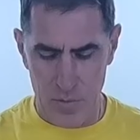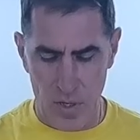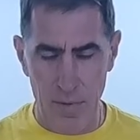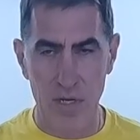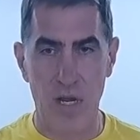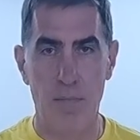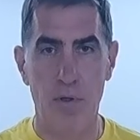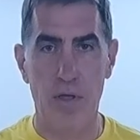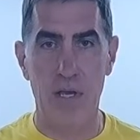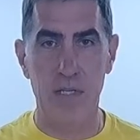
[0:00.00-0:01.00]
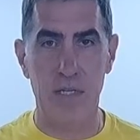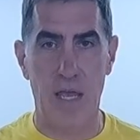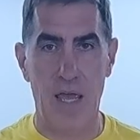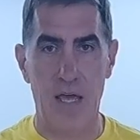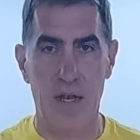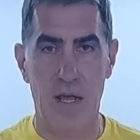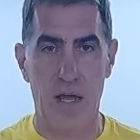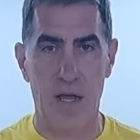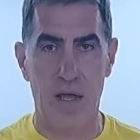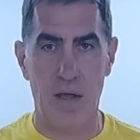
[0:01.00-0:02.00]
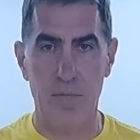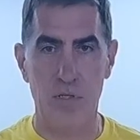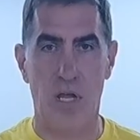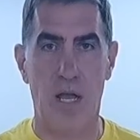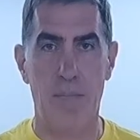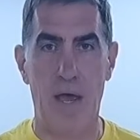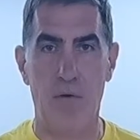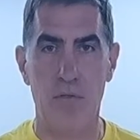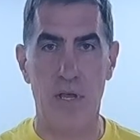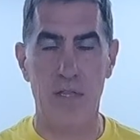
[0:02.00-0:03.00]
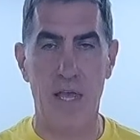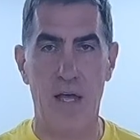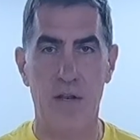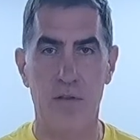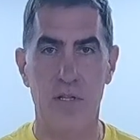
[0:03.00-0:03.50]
going to tumble these, and I'm just going to get back with you at the end.